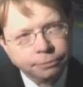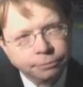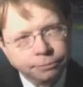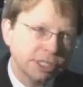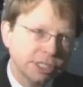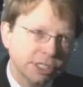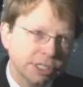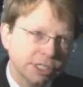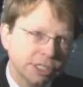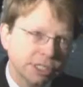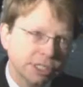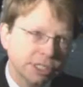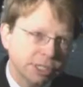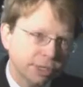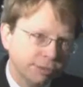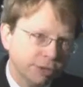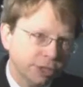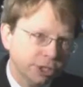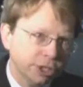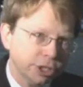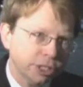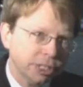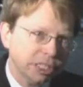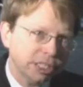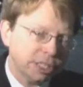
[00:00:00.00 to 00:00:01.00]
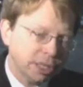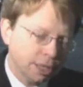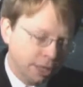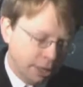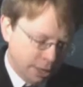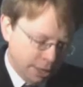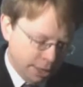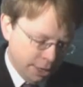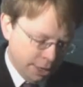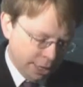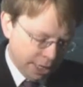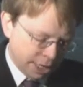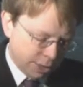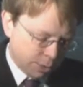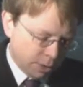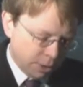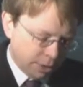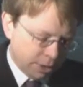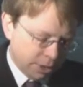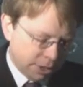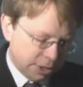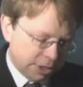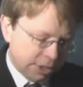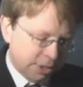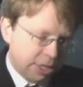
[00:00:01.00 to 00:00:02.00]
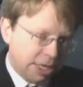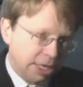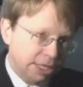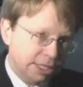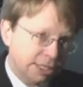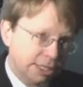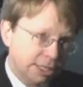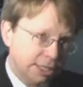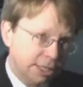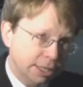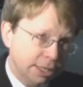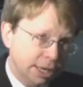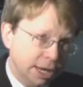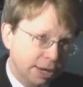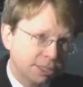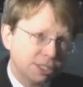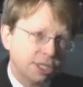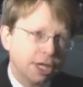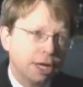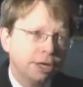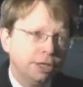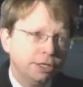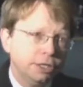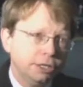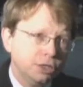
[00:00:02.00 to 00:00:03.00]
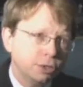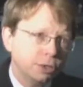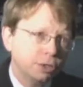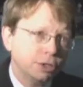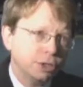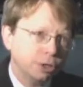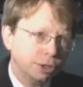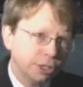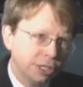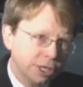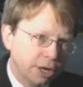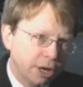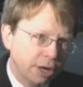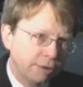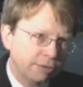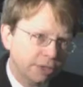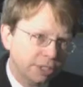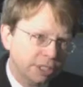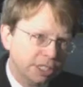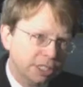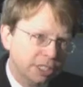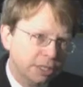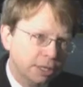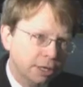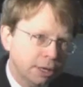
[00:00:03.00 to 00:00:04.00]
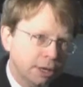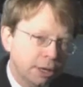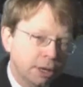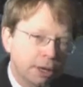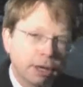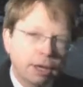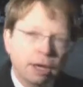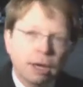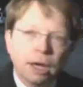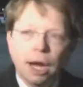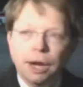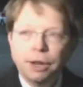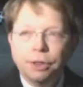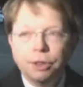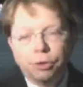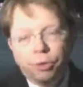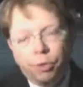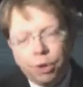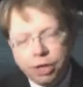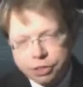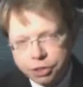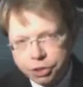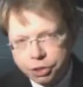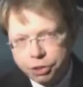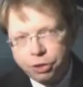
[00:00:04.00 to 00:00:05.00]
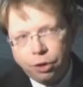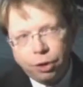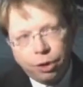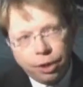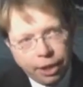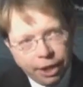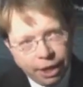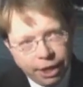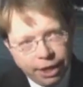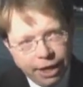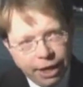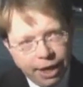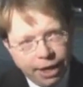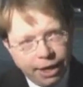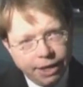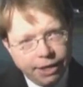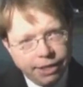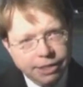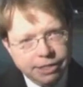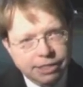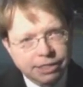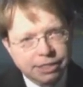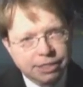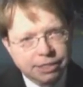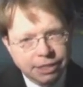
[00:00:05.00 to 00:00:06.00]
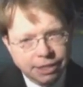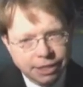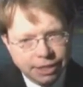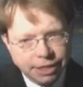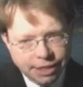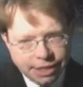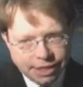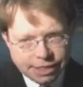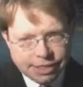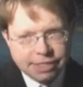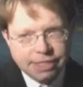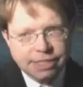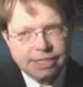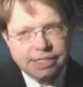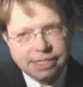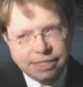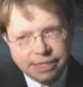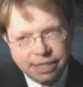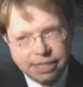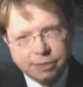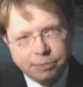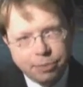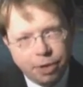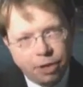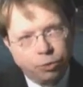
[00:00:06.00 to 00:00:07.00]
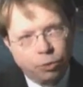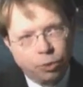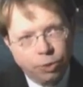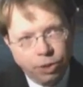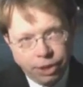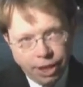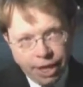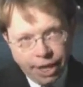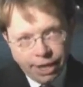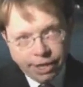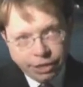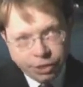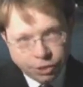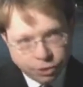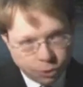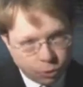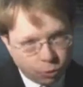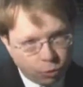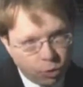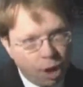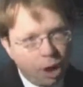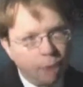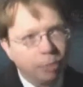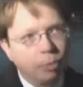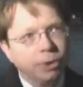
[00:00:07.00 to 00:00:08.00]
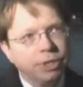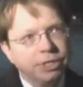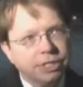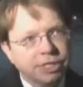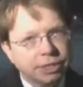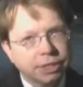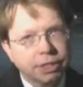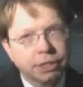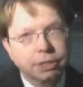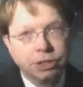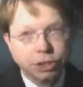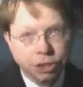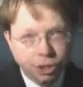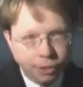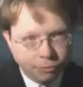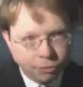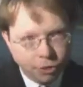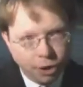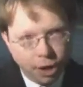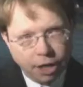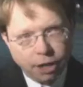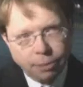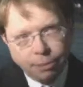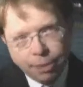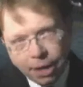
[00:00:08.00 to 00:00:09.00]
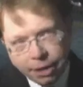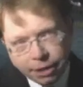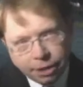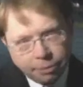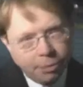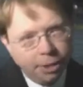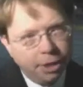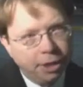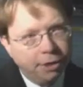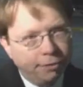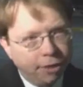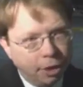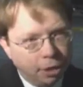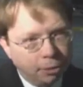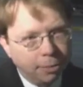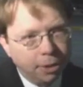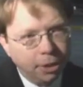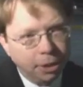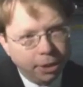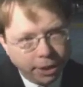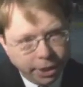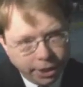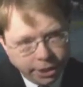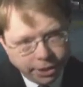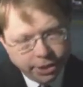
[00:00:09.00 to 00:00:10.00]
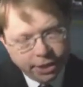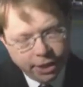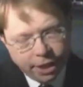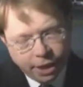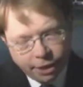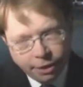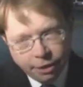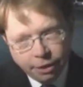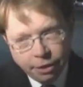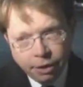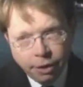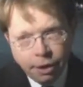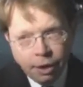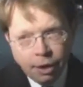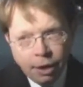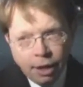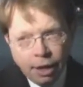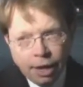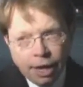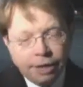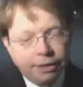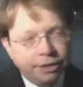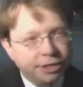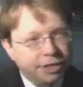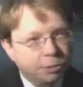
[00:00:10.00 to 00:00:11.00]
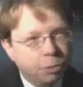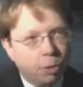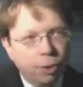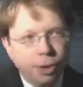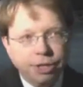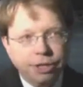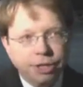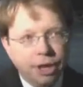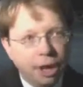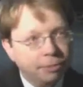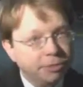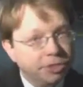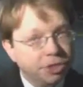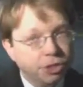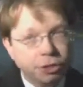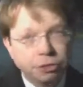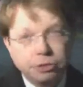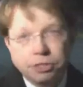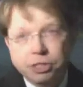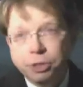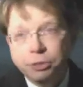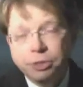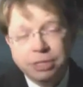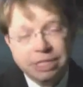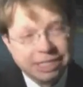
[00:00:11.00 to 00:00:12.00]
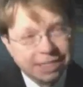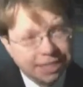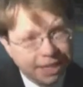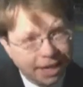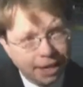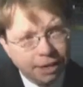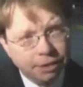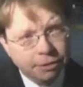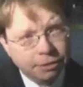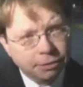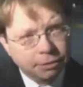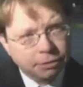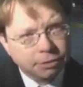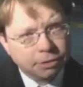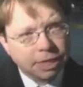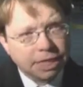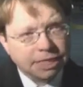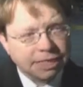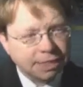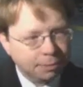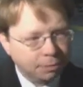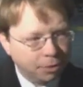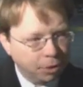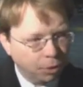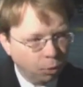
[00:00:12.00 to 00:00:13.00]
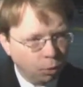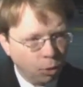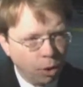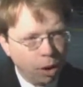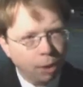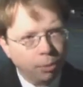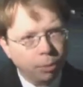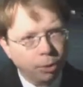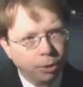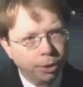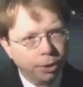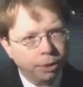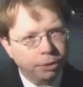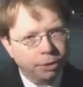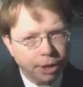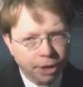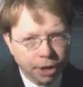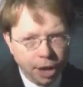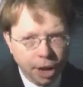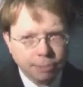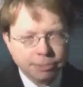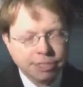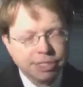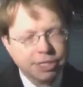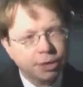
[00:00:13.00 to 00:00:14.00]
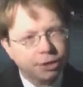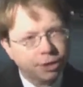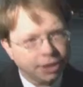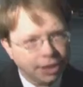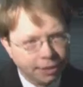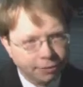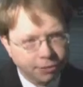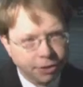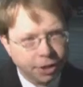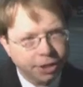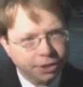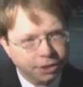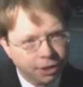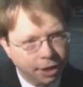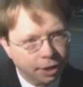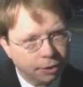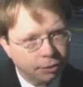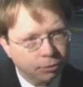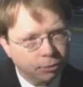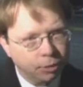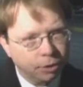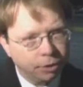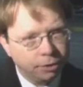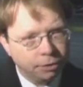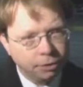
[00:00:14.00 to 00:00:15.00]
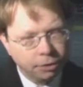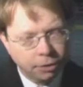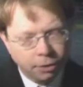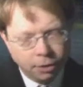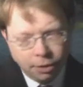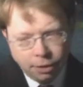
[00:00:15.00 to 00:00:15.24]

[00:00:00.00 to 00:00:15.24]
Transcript: Criminal Affairs Divisions, as well as the Harris County District Attorney's Office. I know the question you're all going to get is this suspect related to the robberies that the Chief talked about at the media availability today? At this point in time, it's too soon to say. That's something robbery and homicide are going to have to get together with